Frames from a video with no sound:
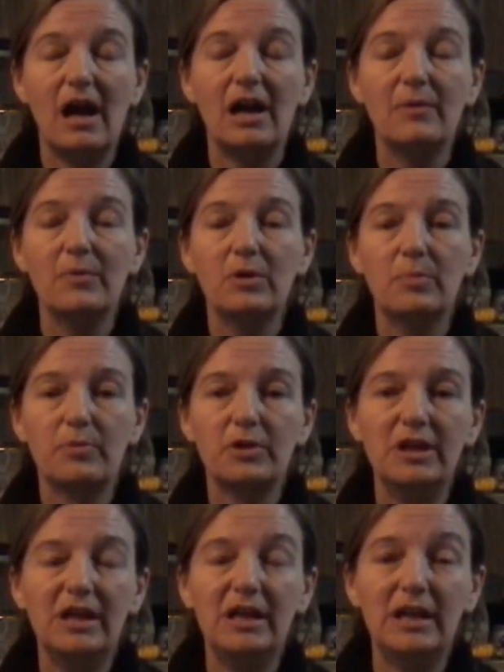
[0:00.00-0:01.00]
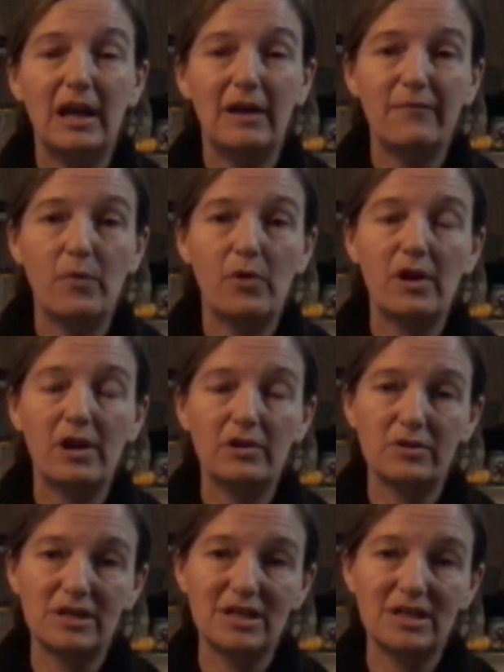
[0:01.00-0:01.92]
I will preheat at 400